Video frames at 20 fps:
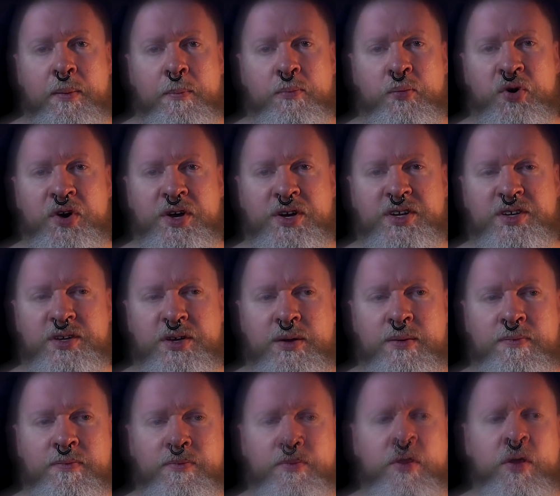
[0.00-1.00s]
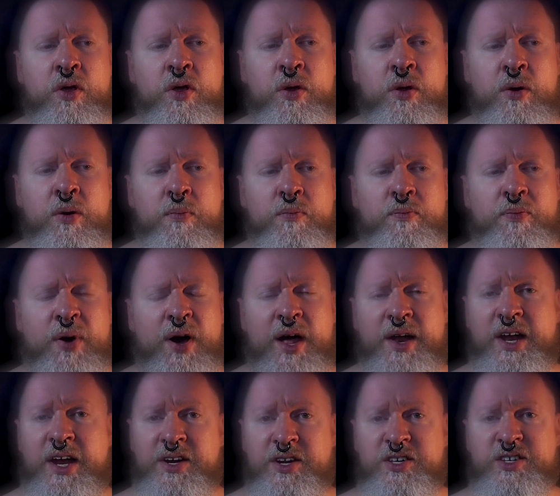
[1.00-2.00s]
But
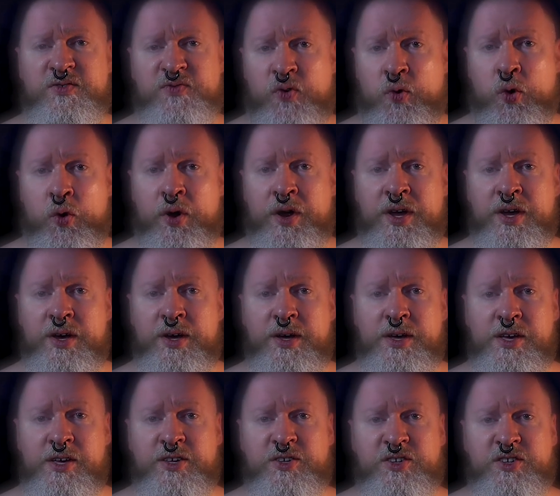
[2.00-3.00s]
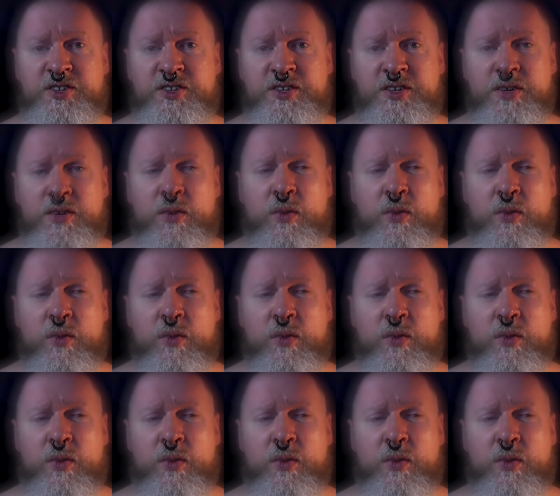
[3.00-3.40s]
body dysphoria is